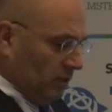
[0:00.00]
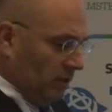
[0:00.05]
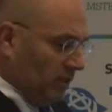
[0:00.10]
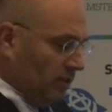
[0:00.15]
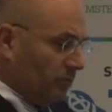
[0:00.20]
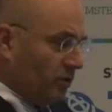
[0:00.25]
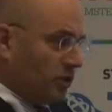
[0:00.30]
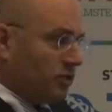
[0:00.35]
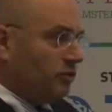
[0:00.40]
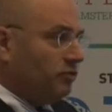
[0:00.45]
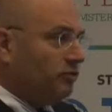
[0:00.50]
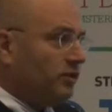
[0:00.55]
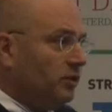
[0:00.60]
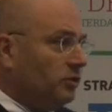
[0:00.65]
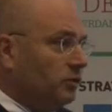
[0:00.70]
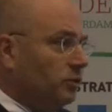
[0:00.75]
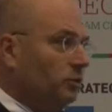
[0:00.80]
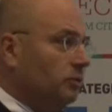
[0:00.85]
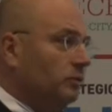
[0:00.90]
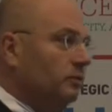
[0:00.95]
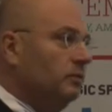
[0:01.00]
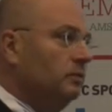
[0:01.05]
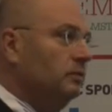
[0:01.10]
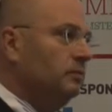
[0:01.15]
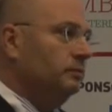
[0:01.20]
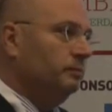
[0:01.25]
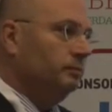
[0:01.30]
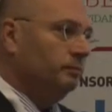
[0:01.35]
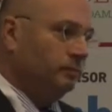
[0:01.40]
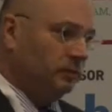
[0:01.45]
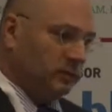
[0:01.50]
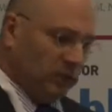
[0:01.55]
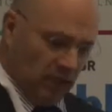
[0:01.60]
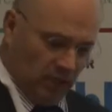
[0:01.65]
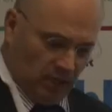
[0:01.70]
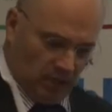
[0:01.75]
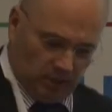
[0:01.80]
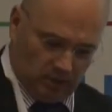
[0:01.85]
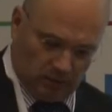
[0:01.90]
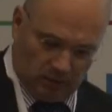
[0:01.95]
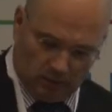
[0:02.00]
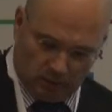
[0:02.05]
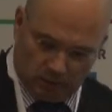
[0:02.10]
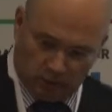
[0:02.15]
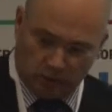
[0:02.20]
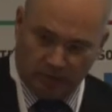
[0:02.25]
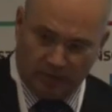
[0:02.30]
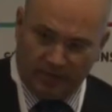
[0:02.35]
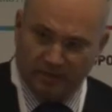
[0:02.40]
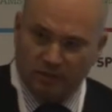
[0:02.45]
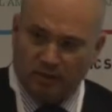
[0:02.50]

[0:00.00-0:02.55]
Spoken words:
net present value. So it's quite